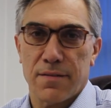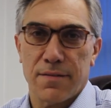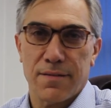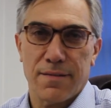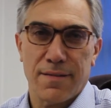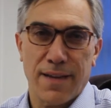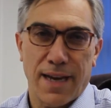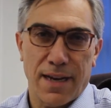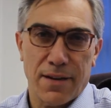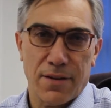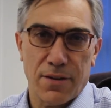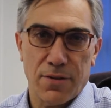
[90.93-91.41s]

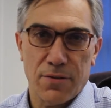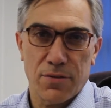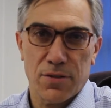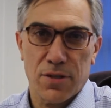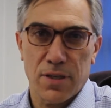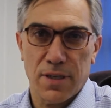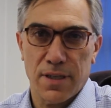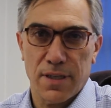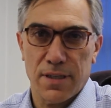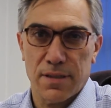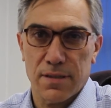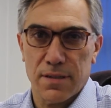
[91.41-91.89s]
that
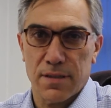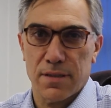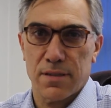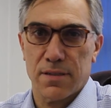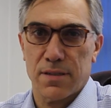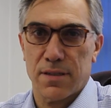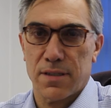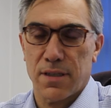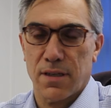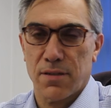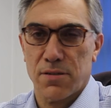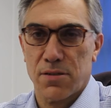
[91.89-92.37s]
usually
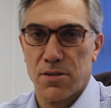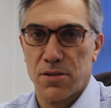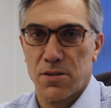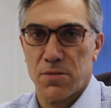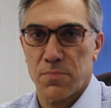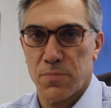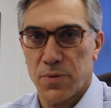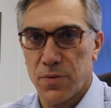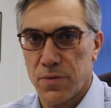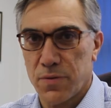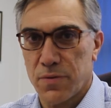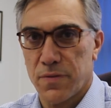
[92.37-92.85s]
does
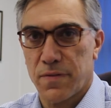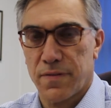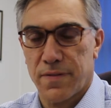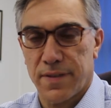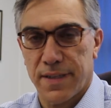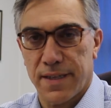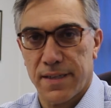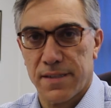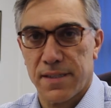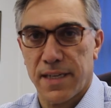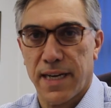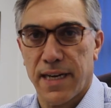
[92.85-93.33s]
smooth
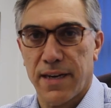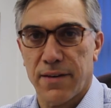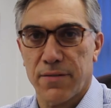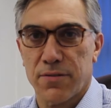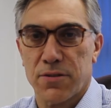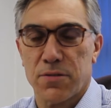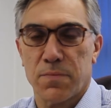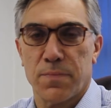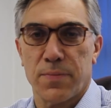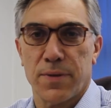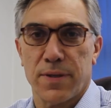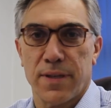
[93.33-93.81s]
things
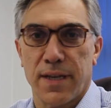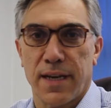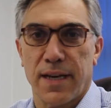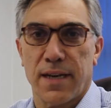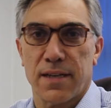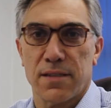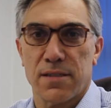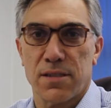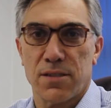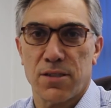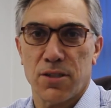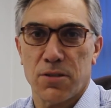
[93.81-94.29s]
out, but there
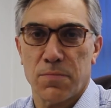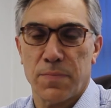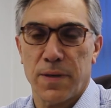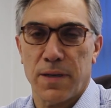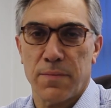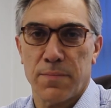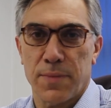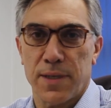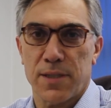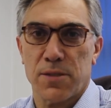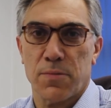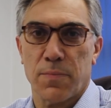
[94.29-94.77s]
can still be
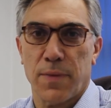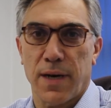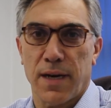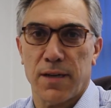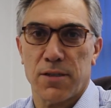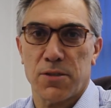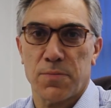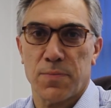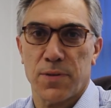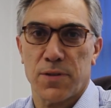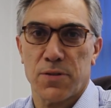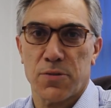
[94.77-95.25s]
a
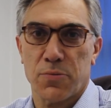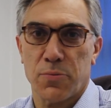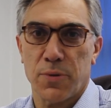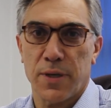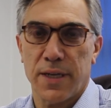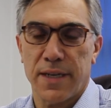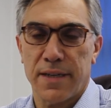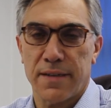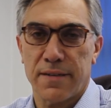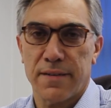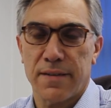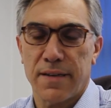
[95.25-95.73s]
mismatch
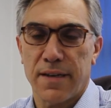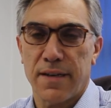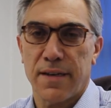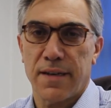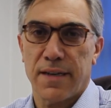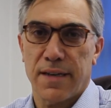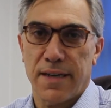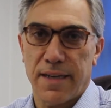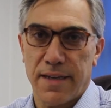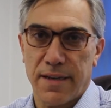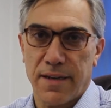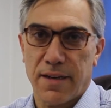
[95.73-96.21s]
between
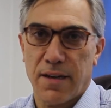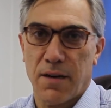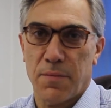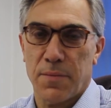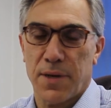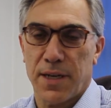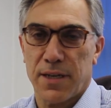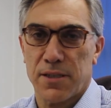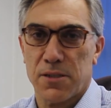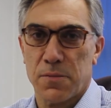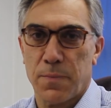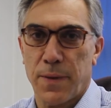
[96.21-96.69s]
income
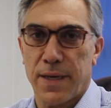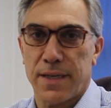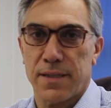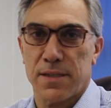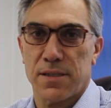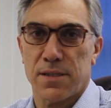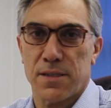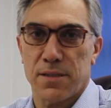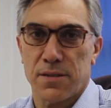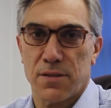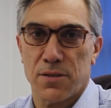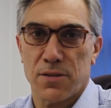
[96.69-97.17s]
and
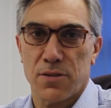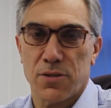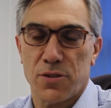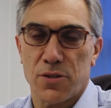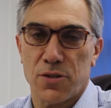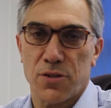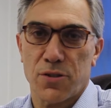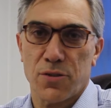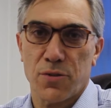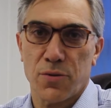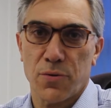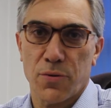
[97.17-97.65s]
expenses
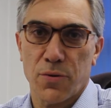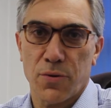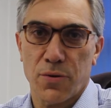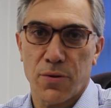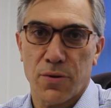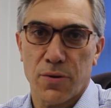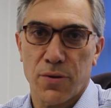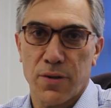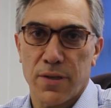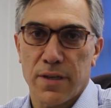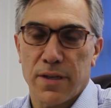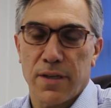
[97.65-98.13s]
as
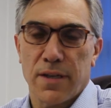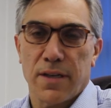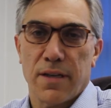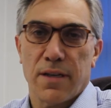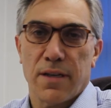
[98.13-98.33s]
your